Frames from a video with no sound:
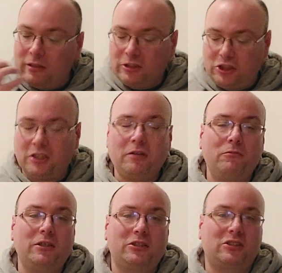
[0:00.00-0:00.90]
the
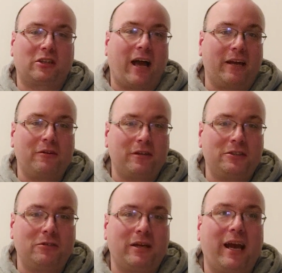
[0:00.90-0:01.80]
chicken ring slider
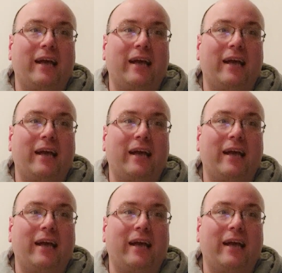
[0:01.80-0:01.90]
is okay.